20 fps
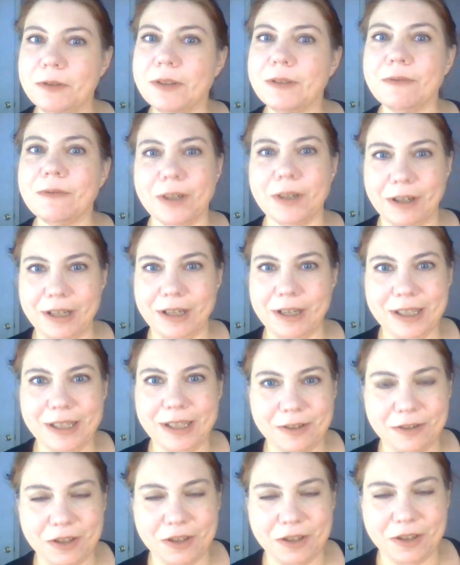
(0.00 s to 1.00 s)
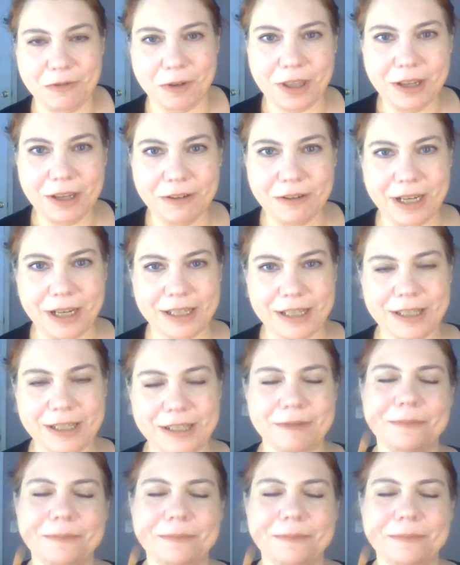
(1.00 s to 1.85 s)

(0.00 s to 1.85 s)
various energy work theories.